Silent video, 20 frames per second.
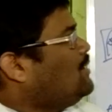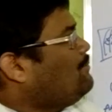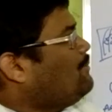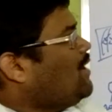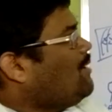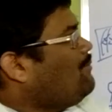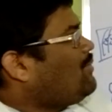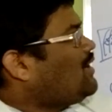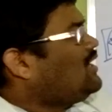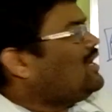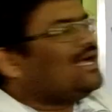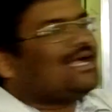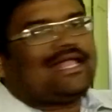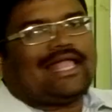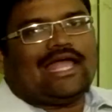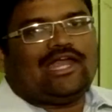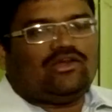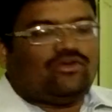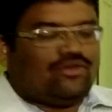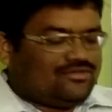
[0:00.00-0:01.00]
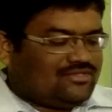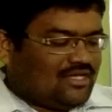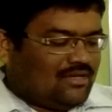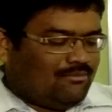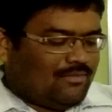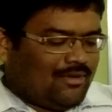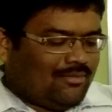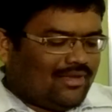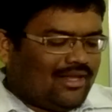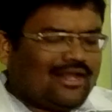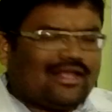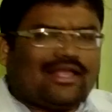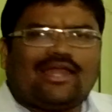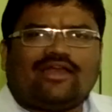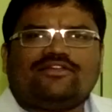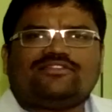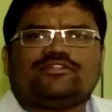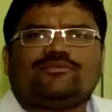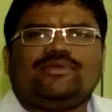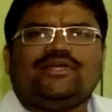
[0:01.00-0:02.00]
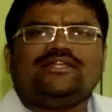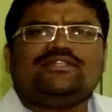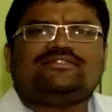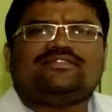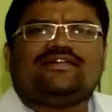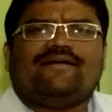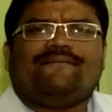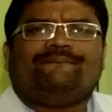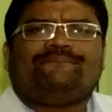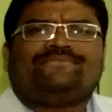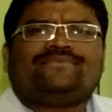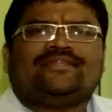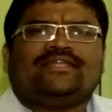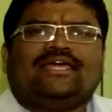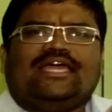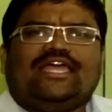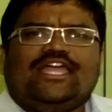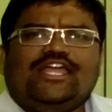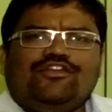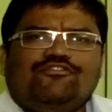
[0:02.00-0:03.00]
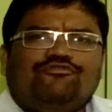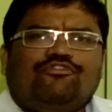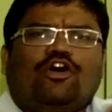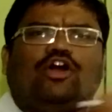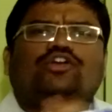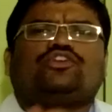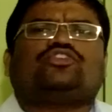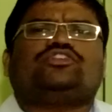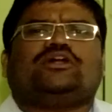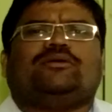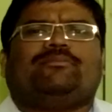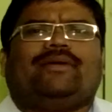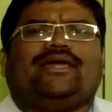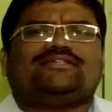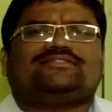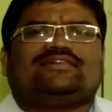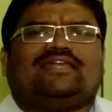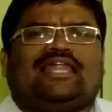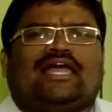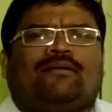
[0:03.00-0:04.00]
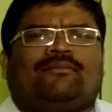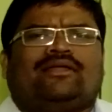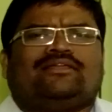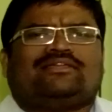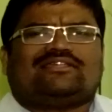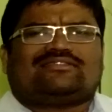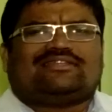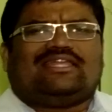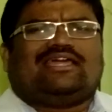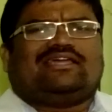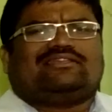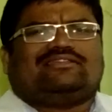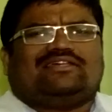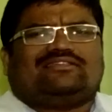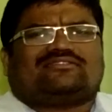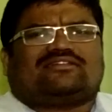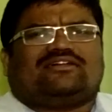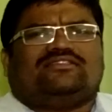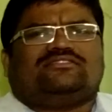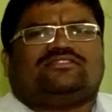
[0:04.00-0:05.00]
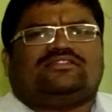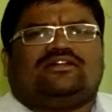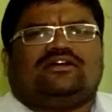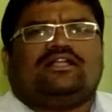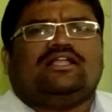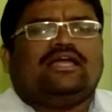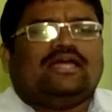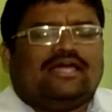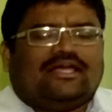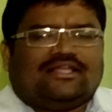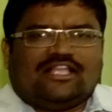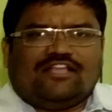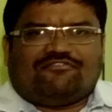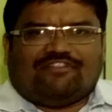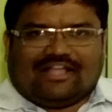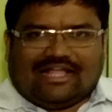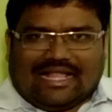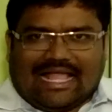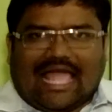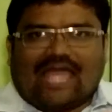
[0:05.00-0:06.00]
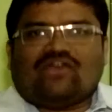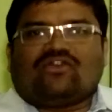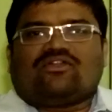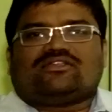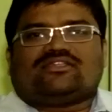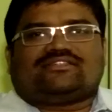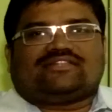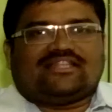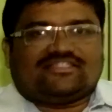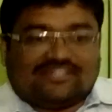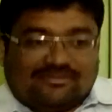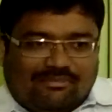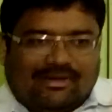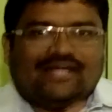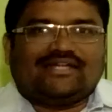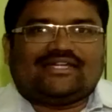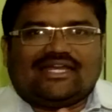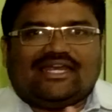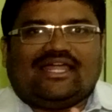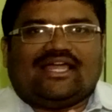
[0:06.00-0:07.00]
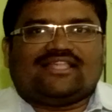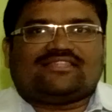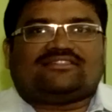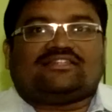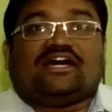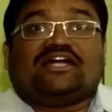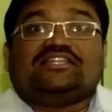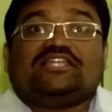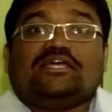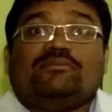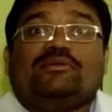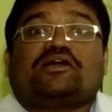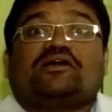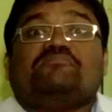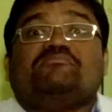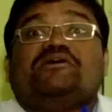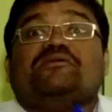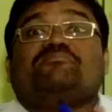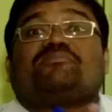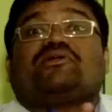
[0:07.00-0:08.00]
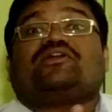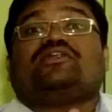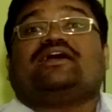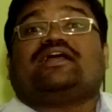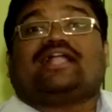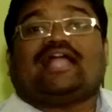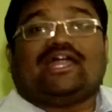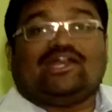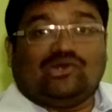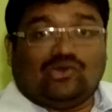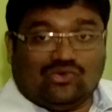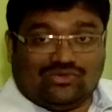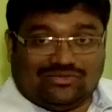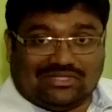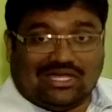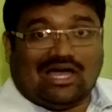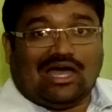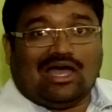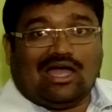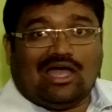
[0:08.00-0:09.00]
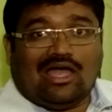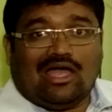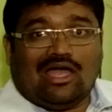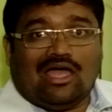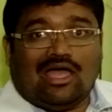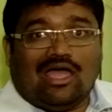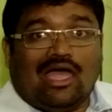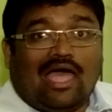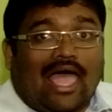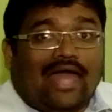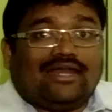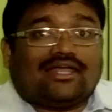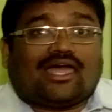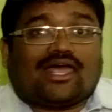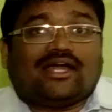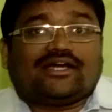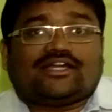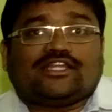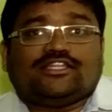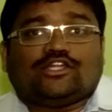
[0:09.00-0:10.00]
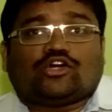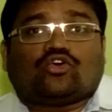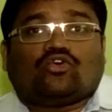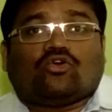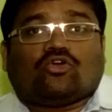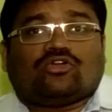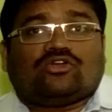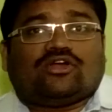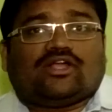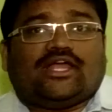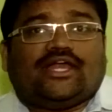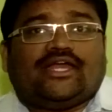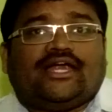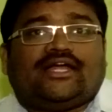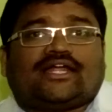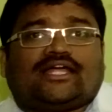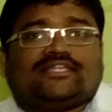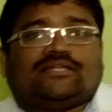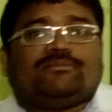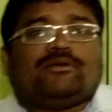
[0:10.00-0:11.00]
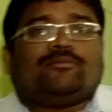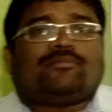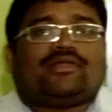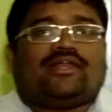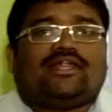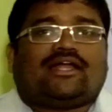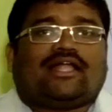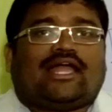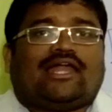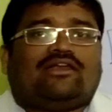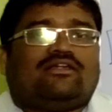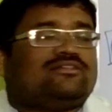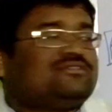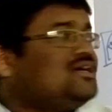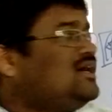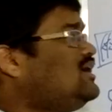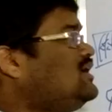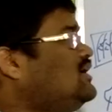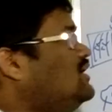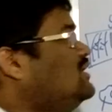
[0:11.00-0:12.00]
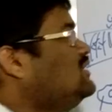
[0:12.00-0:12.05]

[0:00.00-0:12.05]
membrana granulosa. Membrana granulosa means inward to the basal lamina. Just consider different granular cells in multi-layers. Now they become membrana granulosa. And connecting the corona radiata and the membrana granulosa,